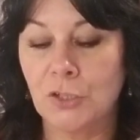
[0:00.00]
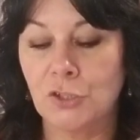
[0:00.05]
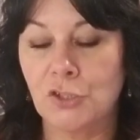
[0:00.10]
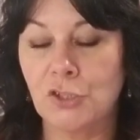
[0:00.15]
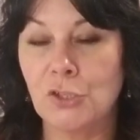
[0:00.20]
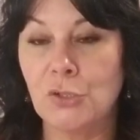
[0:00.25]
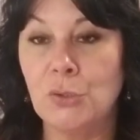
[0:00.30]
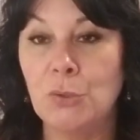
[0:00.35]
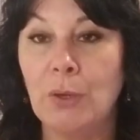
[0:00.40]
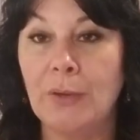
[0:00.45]

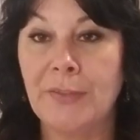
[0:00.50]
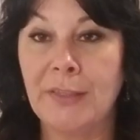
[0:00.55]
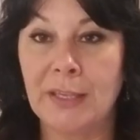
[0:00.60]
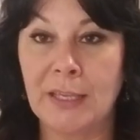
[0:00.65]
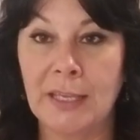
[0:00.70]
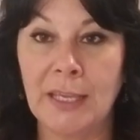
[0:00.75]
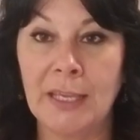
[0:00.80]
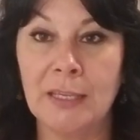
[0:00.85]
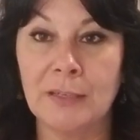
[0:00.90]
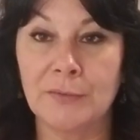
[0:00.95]
To the
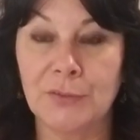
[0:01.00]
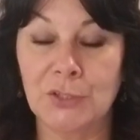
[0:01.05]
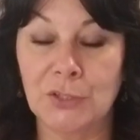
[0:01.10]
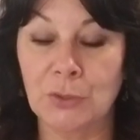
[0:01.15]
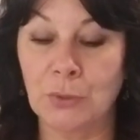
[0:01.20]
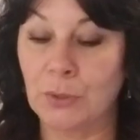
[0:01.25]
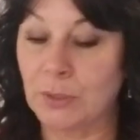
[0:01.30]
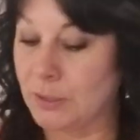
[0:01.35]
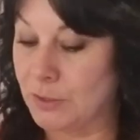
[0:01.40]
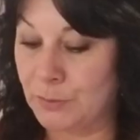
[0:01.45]
King of
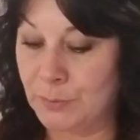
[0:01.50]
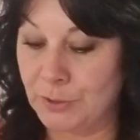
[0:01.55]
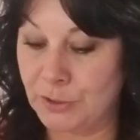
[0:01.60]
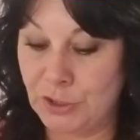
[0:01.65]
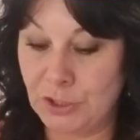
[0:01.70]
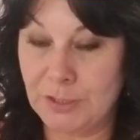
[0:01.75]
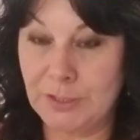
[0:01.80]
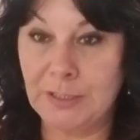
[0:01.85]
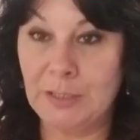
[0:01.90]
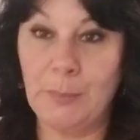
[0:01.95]
Swords, which
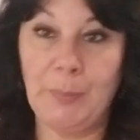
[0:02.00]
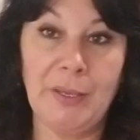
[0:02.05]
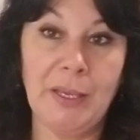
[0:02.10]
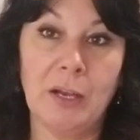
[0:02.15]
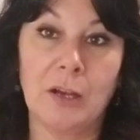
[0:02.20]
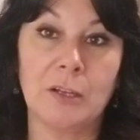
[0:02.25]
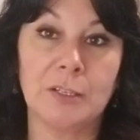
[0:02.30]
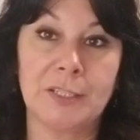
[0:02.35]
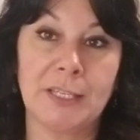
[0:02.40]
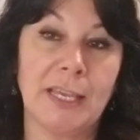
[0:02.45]
is the be
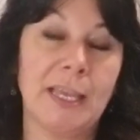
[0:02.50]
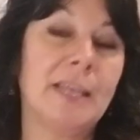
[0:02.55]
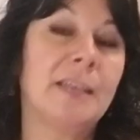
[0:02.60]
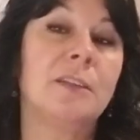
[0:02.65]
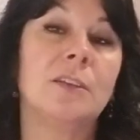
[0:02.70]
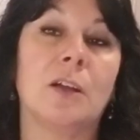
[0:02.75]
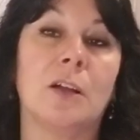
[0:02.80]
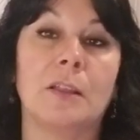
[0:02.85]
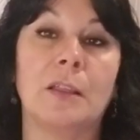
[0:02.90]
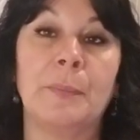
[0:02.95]
all to end
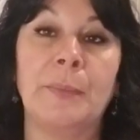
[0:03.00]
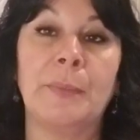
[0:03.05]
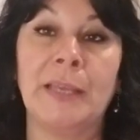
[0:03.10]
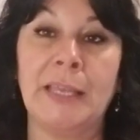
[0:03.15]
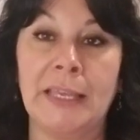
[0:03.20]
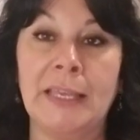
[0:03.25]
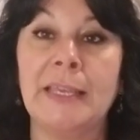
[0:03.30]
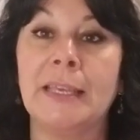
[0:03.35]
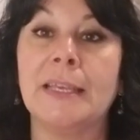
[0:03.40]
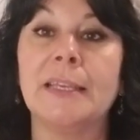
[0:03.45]
all. I mean,
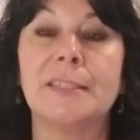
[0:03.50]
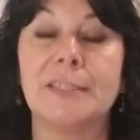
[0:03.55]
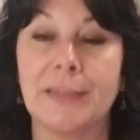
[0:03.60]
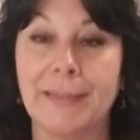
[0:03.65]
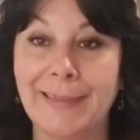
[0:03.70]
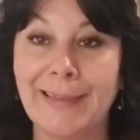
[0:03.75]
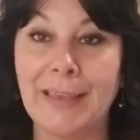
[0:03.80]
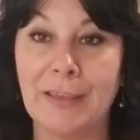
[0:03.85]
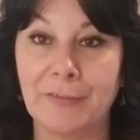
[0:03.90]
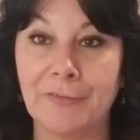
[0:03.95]
he is
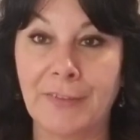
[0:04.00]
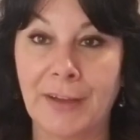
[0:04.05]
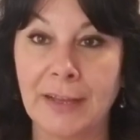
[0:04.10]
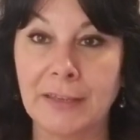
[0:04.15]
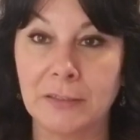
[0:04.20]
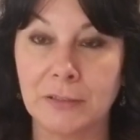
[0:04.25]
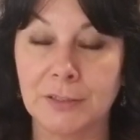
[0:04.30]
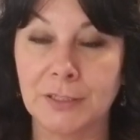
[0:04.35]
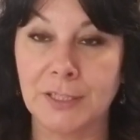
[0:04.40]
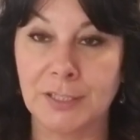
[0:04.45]
the
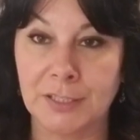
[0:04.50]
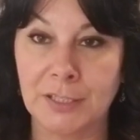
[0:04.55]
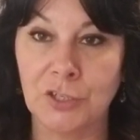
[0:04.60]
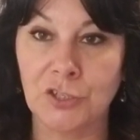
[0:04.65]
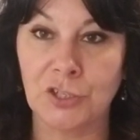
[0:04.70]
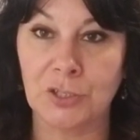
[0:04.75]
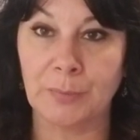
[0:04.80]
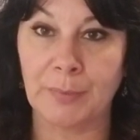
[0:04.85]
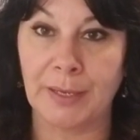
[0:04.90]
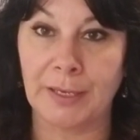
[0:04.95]
final
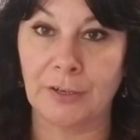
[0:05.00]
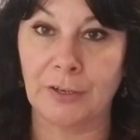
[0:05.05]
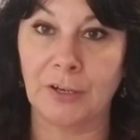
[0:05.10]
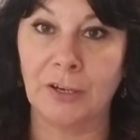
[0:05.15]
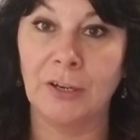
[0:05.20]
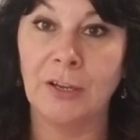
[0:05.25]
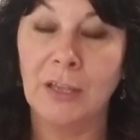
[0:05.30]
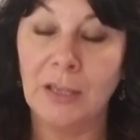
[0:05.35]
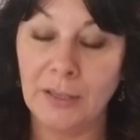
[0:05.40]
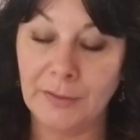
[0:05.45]
decision maker.